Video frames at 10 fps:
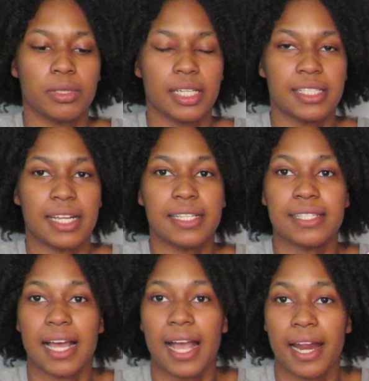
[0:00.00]
place that
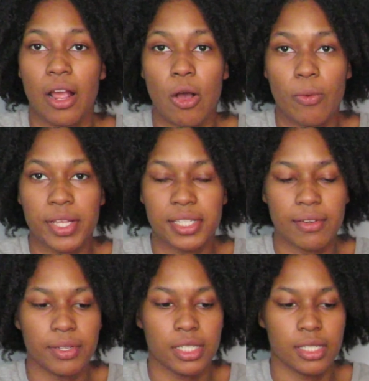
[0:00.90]
inside. I always
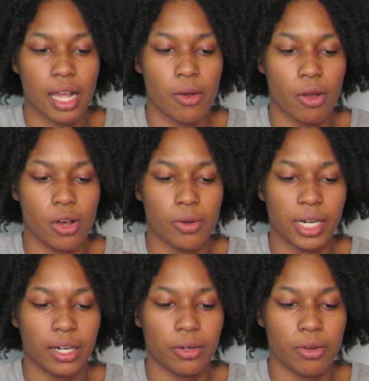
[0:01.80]
give a discount code. I
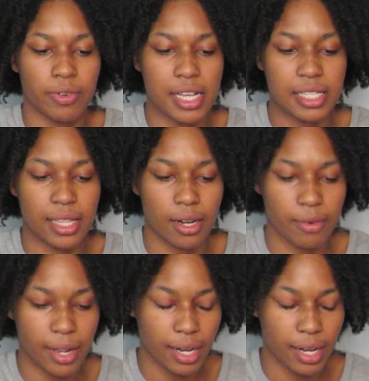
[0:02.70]
don't know if I said that